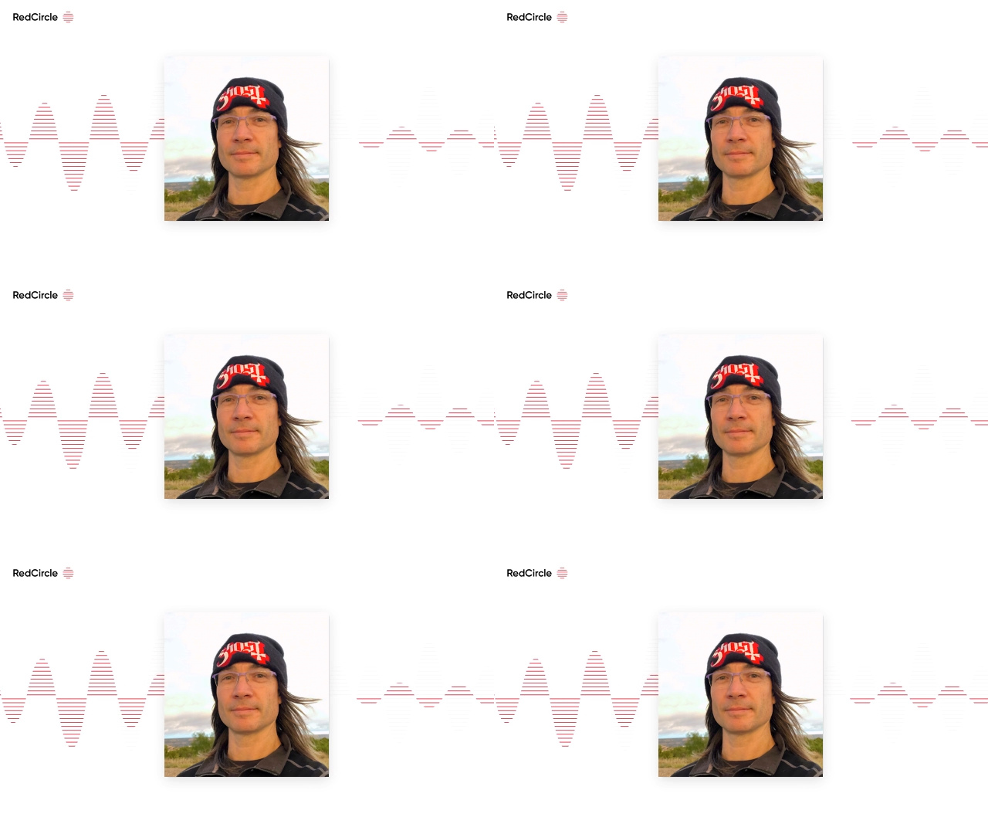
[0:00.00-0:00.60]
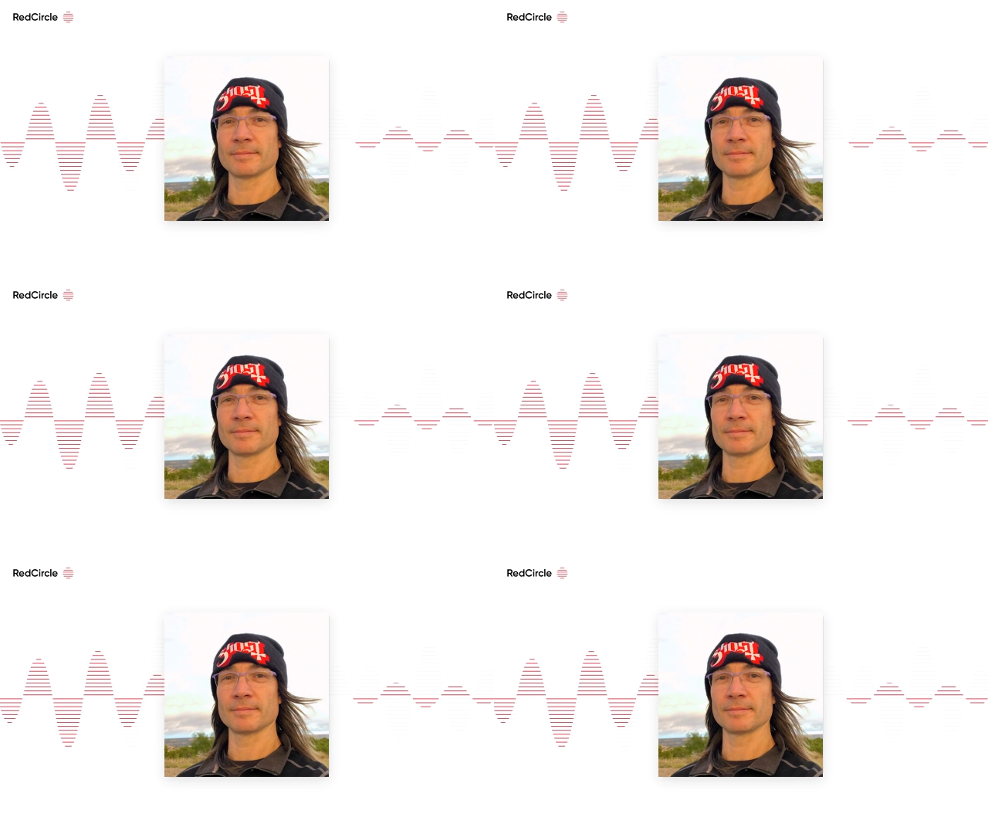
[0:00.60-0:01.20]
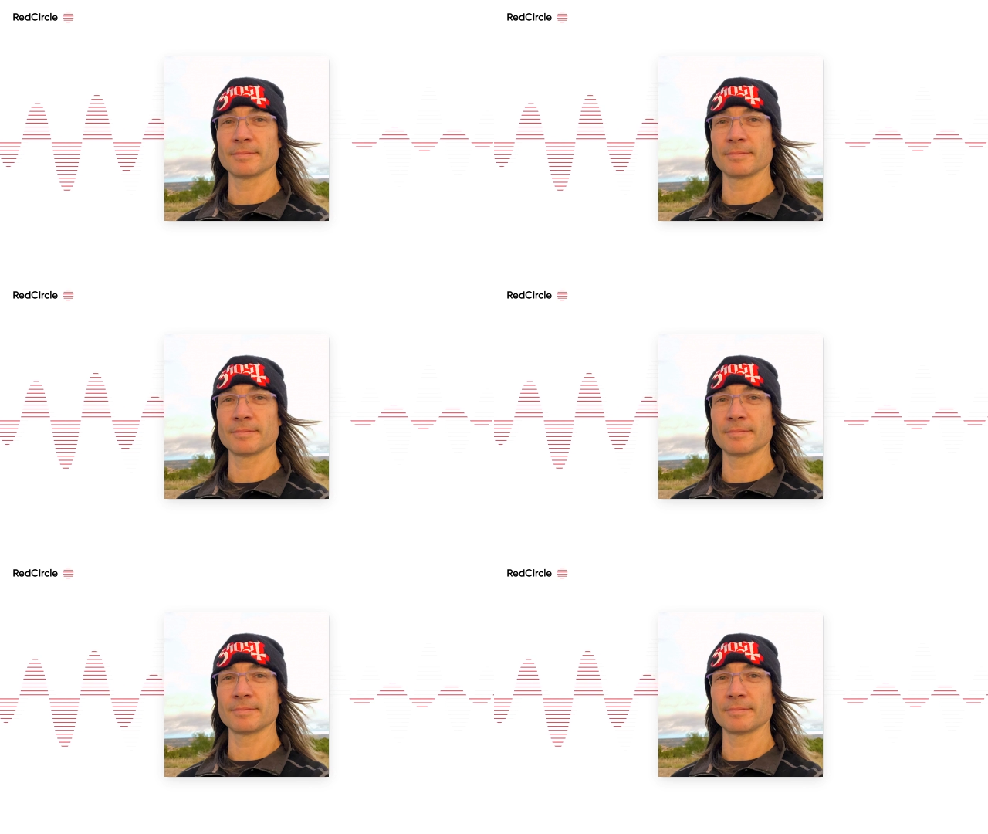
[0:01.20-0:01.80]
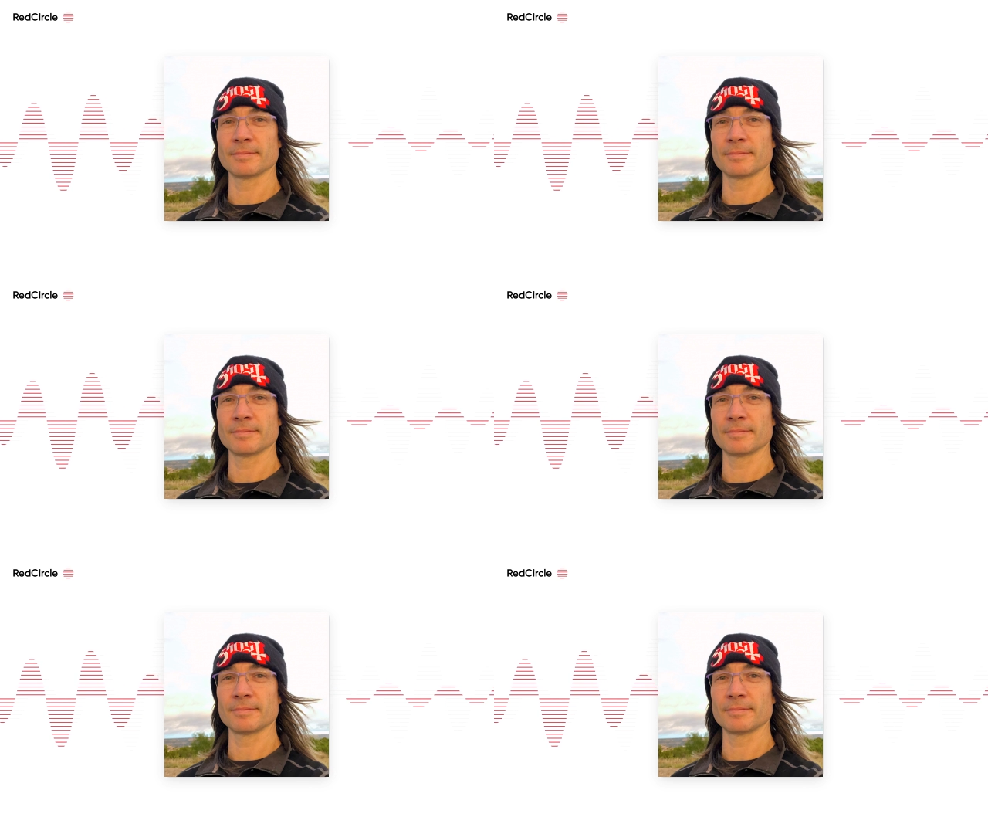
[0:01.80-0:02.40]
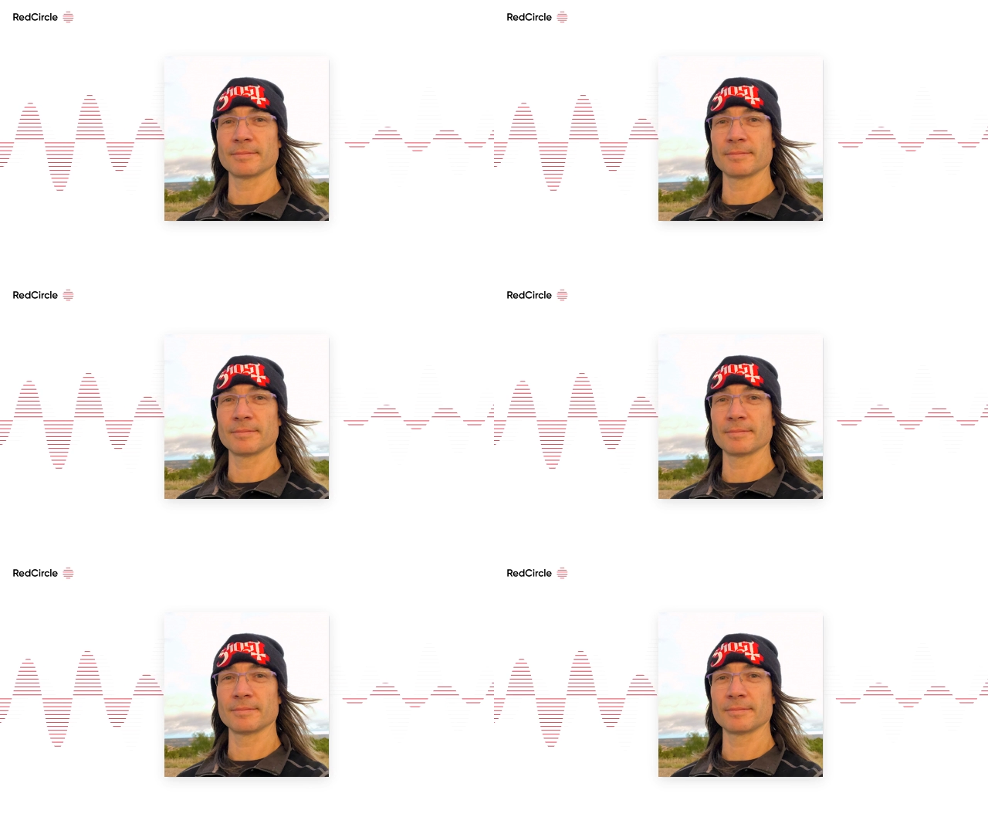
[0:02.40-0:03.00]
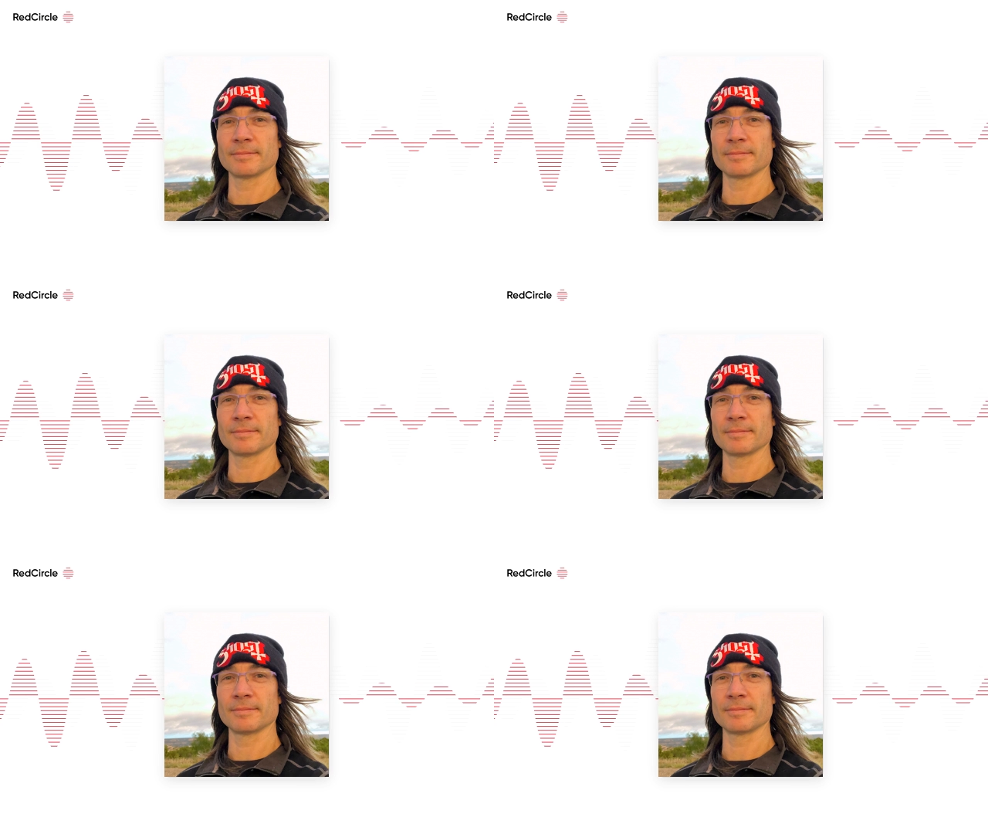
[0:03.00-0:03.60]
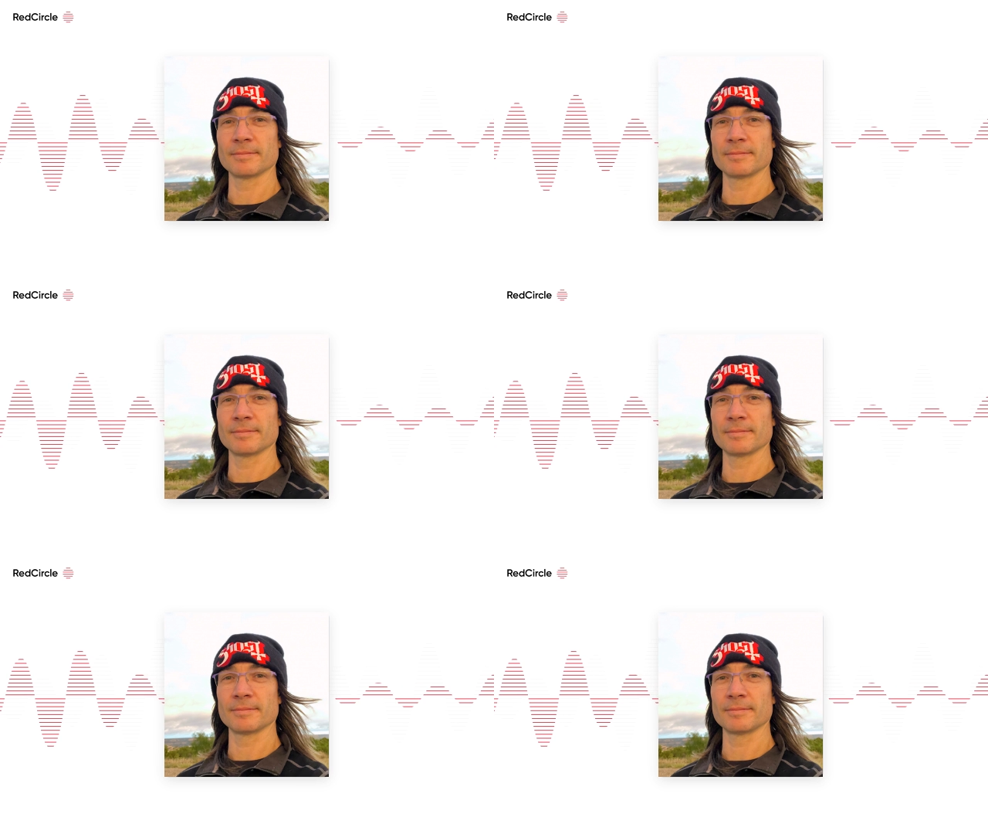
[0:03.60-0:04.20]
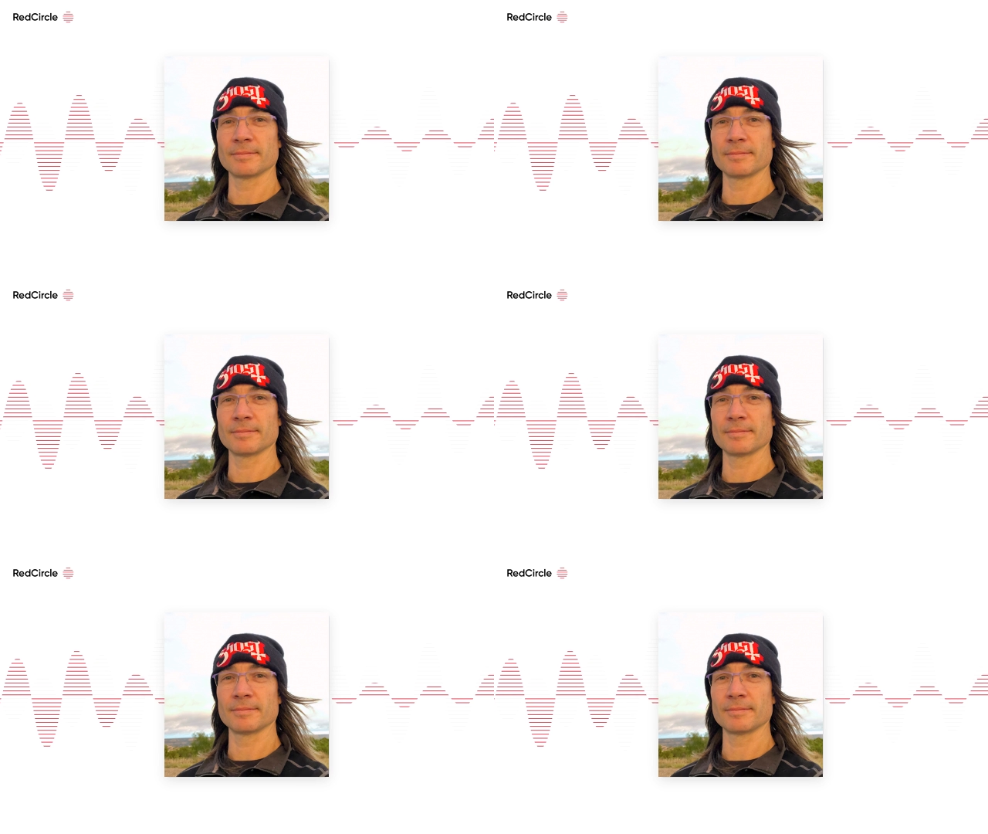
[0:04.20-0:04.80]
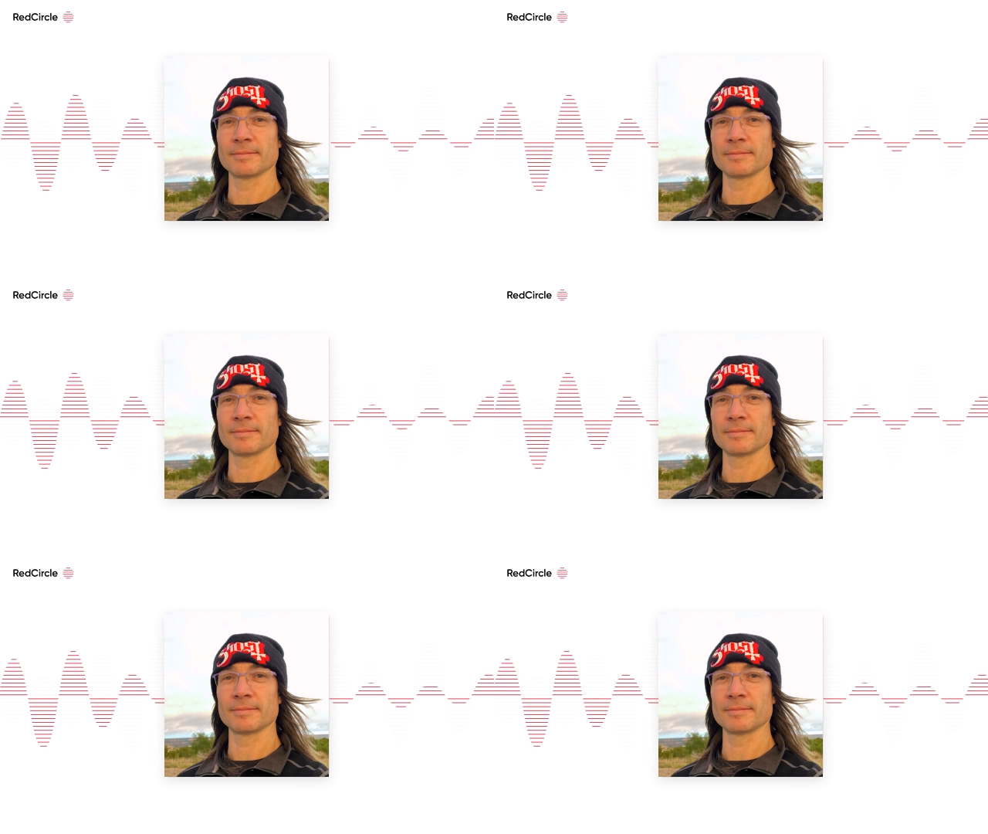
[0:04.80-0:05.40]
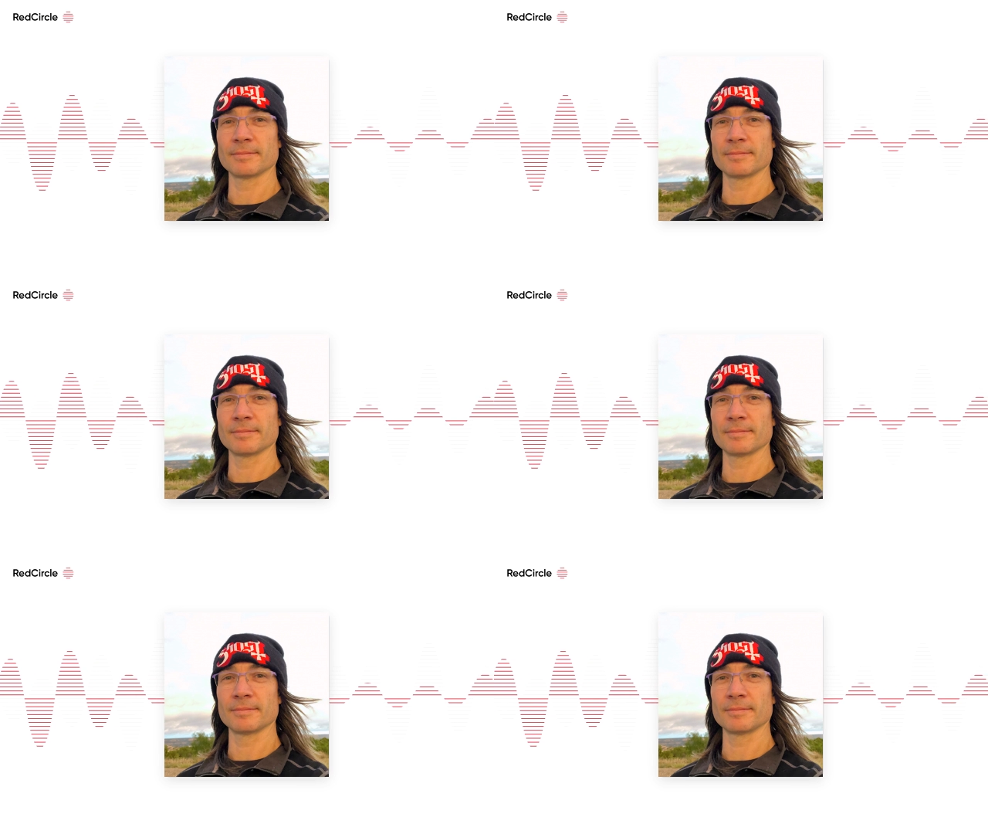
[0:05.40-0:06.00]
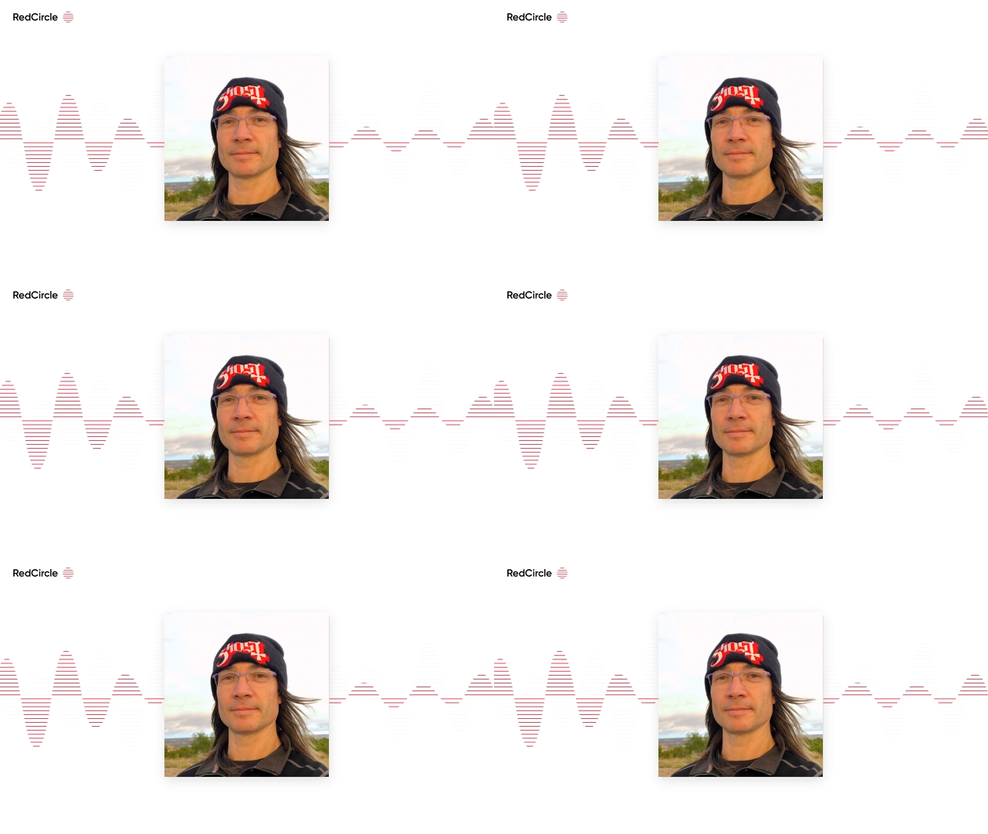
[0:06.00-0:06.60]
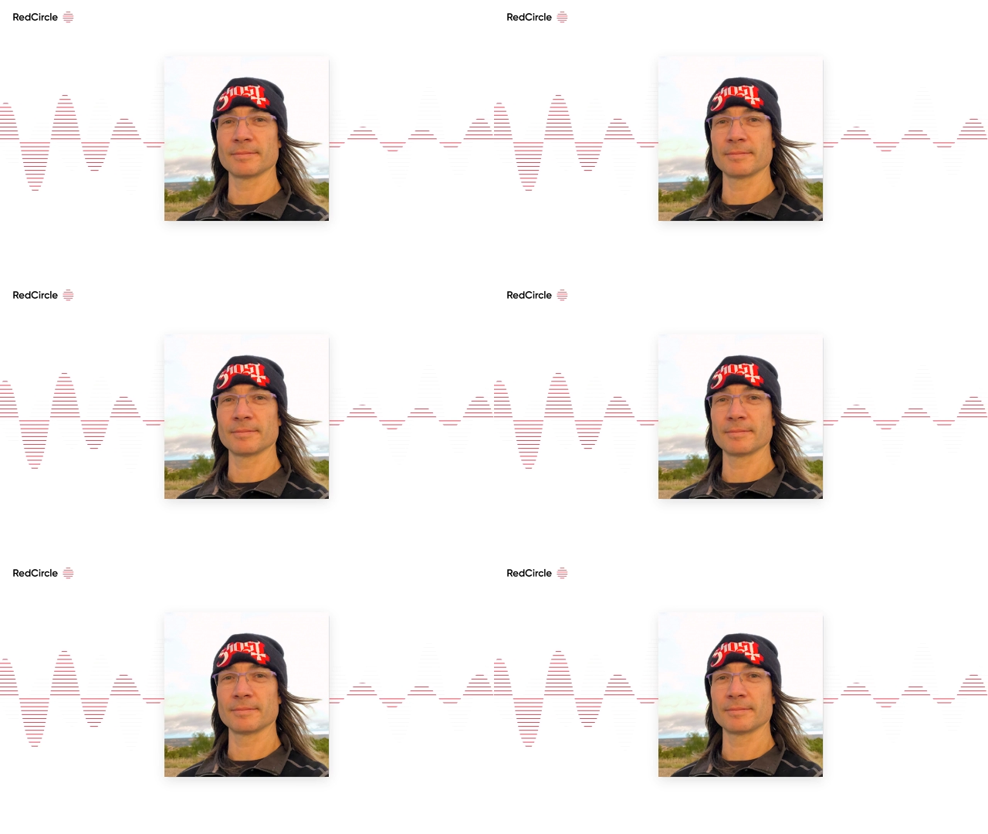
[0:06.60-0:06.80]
(no lip movement)